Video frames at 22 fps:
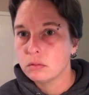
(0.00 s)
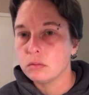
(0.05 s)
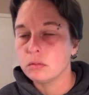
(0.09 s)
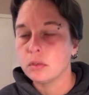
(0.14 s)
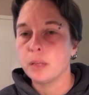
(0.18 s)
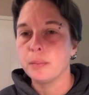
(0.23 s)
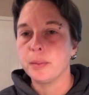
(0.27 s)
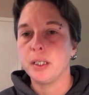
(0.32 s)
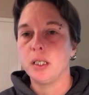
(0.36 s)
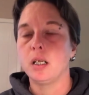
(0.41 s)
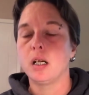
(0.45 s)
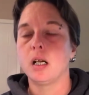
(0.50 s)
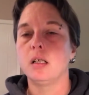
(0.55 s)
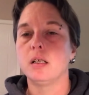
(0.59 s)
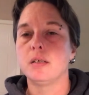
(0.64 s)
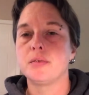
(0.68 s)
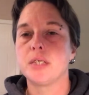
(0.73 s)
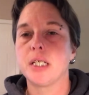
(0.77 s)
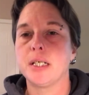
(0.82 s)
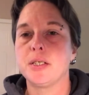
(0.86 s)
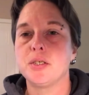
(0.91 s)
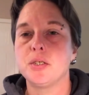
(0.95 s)
I mean, I
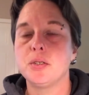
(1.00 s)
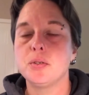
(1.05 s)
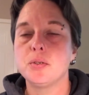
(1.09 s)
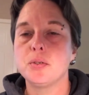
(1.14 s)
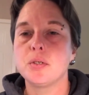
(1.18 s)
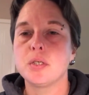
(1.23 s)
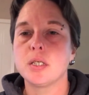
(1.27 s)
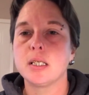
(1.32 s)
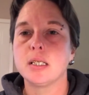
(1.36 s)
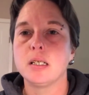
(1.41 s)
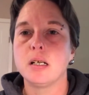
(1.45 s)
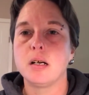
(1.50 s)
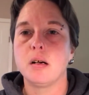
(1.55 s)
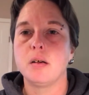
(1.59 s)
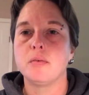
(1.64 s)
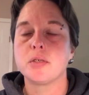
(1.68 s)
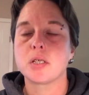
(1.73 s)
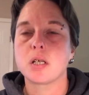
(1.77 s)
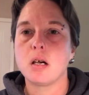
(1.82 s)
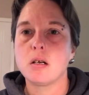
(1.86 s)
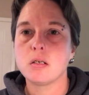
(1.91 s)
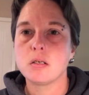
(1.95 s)
love tattoos, I
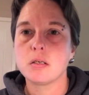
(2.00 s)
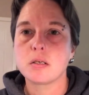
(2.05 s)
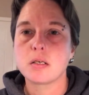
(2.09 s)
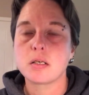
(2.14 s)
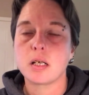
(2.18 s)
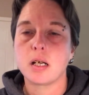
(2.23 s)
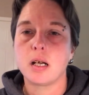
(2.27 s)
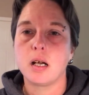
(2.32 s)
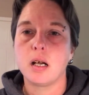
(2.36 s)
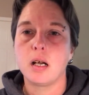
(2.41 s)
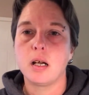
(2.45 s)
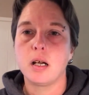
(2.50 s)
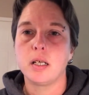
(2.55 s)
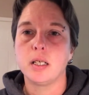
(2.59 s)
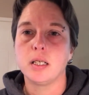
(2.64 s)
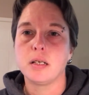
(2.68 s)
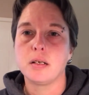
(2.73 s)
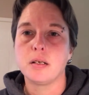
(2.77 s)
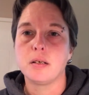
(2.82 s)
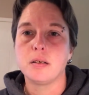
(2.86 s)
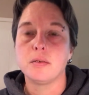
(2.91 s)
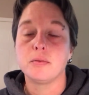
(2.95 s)
love skulls, I
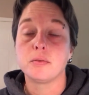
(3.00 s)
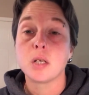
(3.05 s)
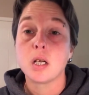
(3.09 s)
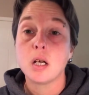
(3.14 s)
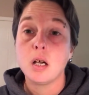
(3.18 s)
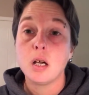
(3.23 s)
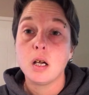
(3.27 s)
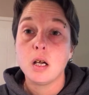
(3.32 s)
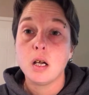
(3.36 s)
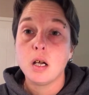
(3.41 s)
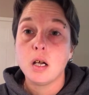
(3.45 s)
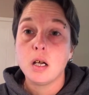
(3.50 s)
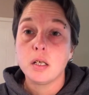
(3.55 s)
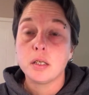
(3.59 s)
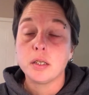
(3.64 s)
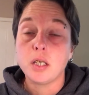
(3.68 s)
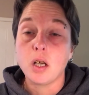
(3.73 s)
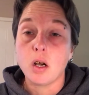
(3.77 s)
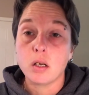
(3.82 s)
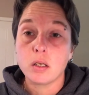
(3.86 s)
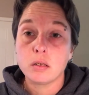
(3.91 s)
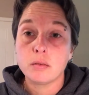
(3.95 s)
love
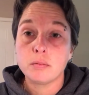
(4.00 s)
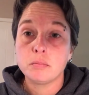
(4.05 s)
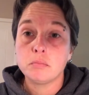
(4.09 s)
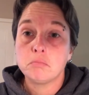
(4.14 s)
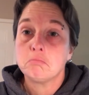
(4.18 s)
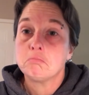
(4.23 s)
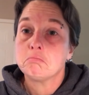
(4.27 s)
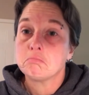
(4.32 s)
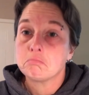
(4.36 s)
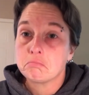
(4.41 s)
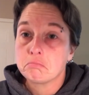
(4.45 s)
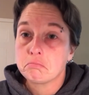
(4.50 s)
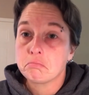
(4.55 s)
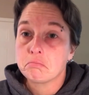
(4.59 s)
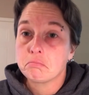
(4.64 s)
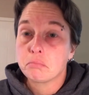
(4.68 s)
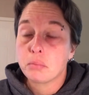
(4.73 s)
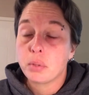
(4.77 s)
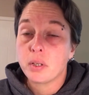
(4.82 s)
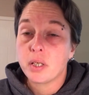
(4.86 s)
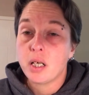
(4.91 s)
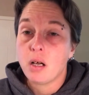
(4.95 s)
yarn.
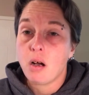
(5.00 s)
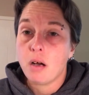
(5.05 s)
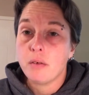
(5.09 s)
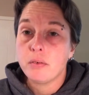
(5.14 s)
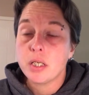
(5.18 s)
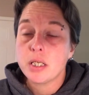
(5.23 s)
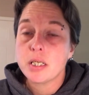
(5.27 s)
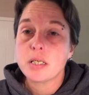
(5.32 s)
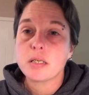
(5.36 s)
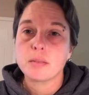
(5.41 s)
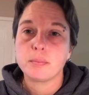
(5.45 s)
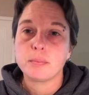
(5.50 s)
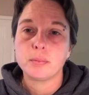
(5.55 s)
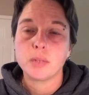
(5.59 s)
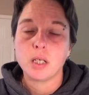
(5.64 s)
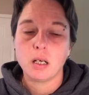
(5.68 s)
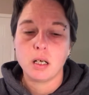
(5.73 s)
Pretty obvious.